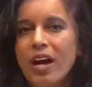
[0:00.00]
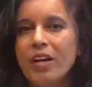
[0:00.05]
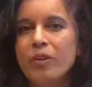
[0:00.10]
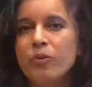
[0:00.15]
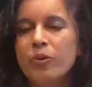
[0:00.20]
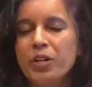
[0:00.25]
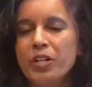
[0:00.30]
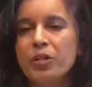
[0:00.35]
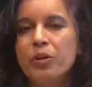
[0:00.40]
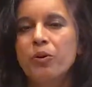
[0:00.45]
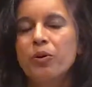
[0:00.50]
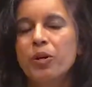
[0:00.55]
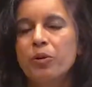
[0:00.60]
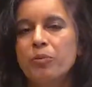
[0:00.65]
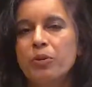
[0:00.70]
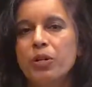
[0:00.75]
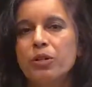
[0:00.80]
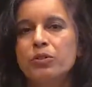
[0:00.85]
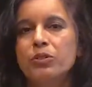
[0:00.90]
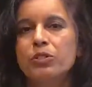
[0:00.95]
Thyroid
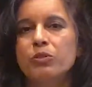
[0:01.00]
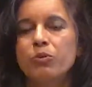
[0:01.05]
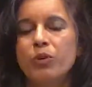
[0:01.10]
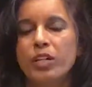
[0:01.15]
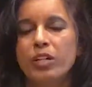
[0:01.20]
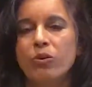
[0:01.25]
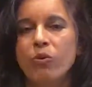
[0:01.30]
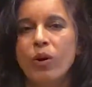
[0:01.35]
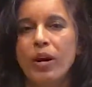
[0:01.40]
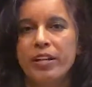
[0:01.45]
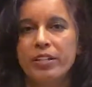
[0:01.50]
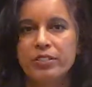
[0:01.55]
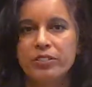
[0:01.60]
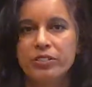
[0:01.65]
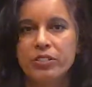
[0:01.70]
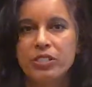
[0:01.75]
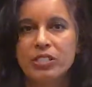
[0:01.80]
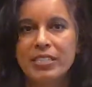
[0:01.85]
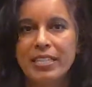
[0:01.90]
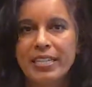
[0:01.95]
hormone
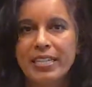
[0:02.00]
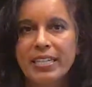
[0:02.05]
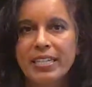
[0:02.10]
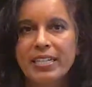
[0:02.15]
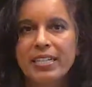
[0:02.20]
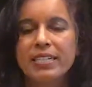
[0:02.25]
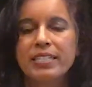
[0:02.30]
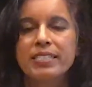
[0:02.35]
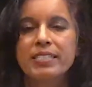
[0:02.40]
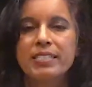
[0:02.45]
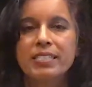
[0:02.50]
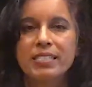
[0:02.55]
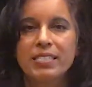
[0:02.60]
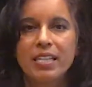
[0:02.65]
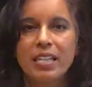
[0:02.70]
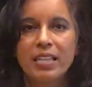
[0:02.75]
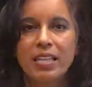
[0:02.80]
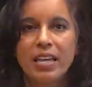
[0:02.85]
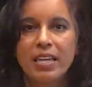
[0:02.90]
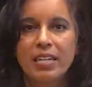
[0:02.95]
requires zinc,
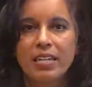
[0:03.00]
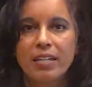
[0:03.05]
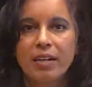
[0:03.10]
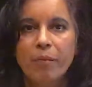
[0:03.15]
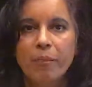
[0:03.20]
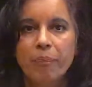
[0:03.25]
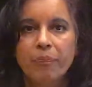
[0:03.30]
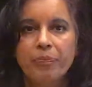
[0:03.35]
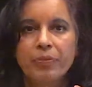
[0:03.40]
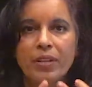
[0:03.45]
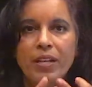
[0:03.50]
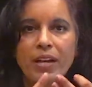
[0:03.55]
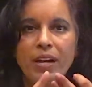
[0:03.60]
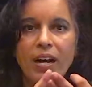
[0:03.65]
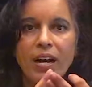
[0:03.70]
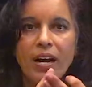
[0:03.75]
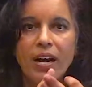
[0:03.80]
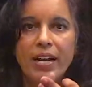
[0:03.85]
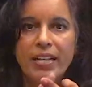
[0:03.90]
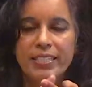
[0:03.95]
selenium,
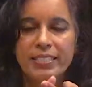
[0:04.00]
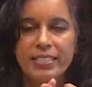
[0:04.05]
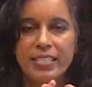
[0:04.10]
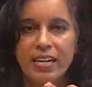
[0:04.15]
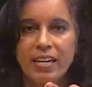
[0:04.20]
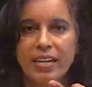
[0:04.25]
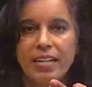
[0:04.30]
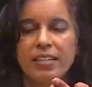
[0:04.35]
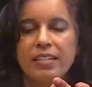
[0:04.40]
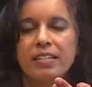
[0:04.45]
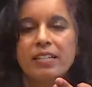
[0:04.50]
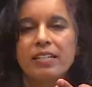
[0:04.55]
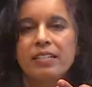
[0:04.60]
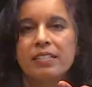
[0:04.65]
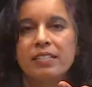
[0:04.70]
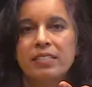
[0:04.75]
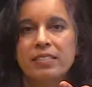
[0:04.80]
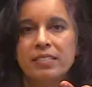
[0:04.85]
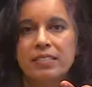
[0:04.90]
iodine